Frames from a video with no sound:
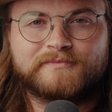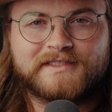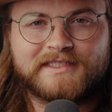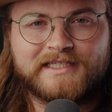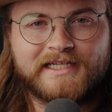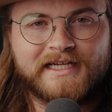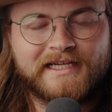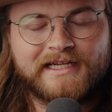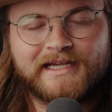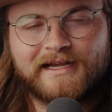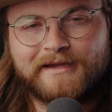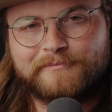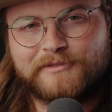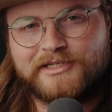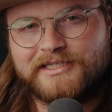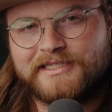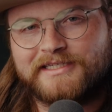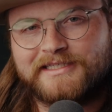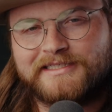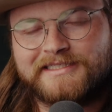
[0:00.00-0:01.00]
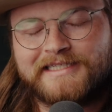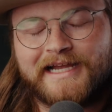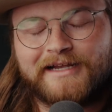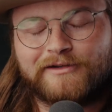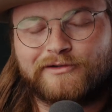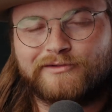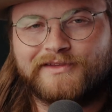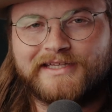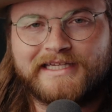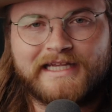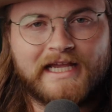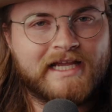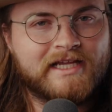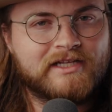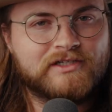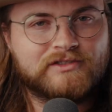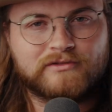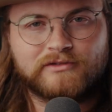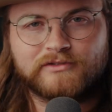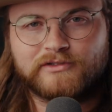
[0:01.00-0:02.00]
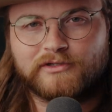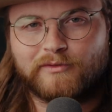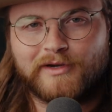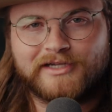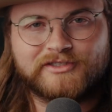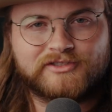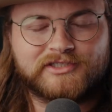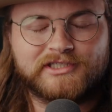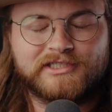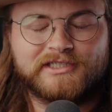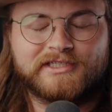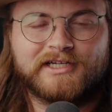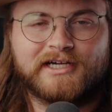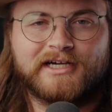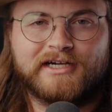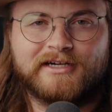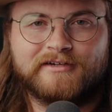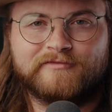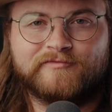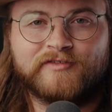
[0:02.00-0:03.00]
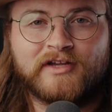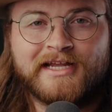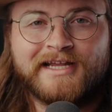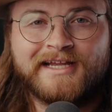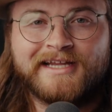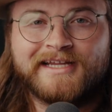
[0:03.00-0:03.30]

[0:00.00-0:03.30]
Today, I'm gonna tackle the age-old question of